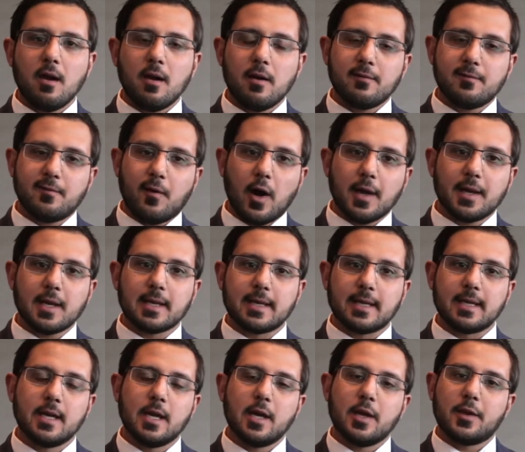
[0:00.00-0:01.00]

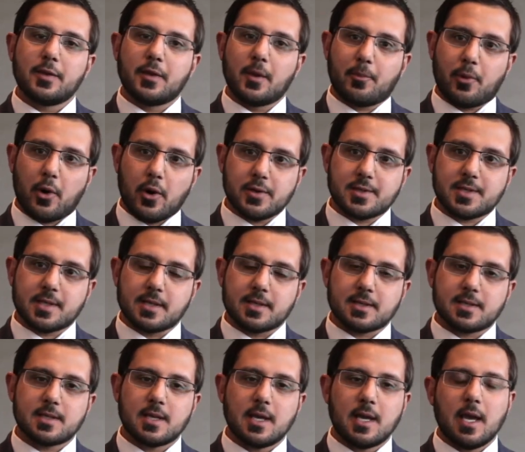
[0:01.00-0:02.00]
Finally, the
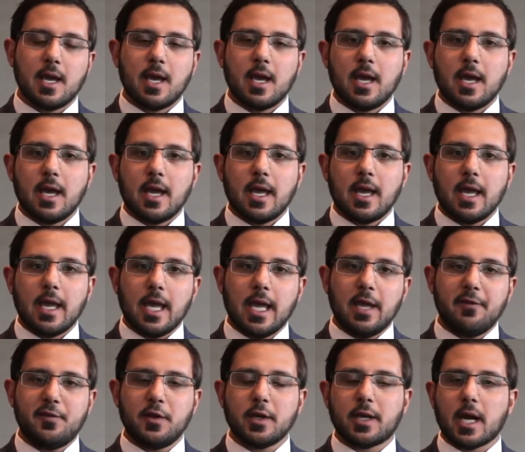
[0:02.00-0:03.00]
process.
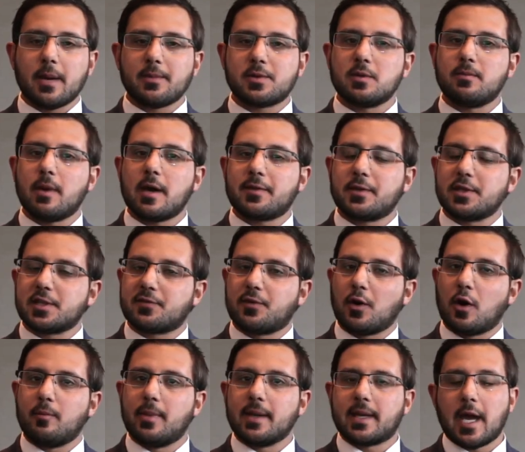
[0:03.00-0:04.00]
If you come to
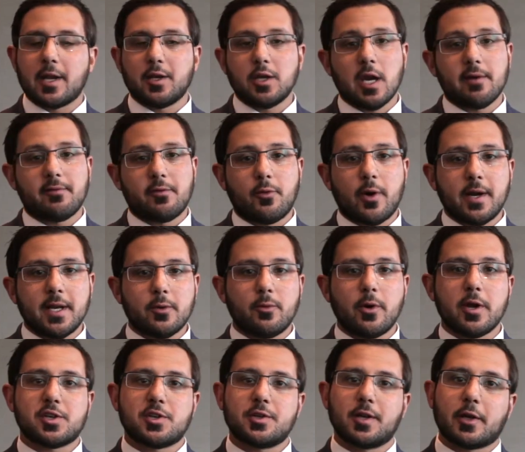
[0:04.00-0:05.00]
Folbigg and you have already
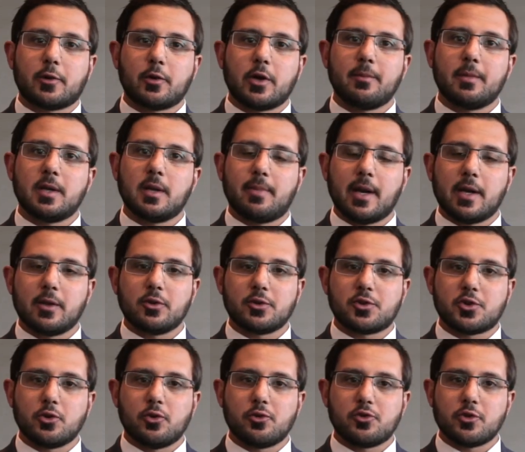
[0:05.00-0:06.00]
reached an agreement about your
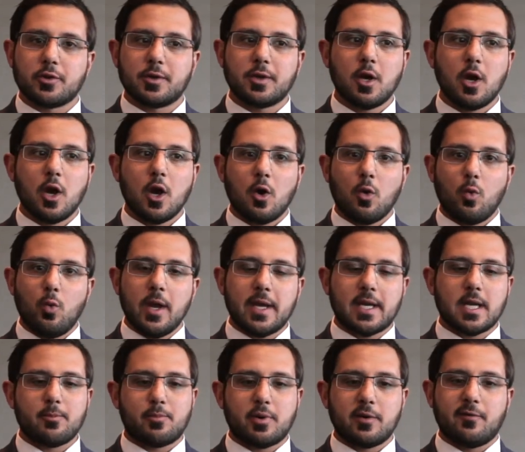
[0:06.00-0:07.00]
children, we
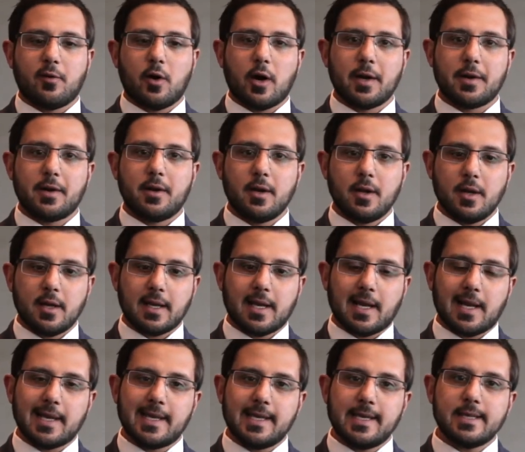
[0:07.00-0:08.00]
can provide
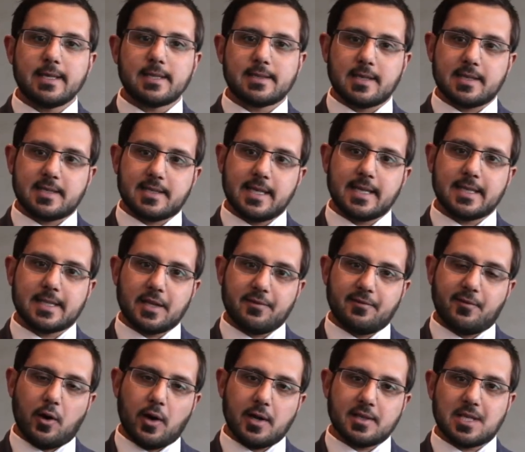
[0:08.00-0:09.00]
clear, succinct
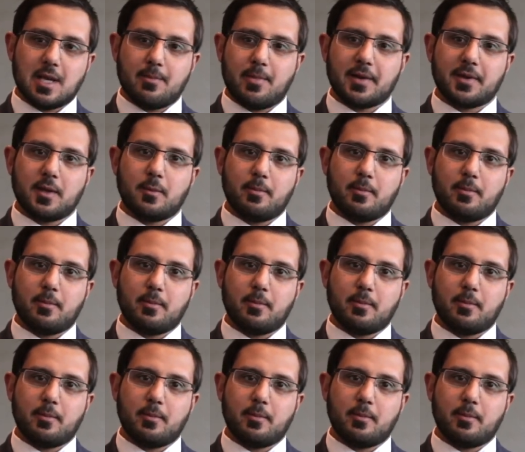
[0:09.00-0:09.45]
advice about the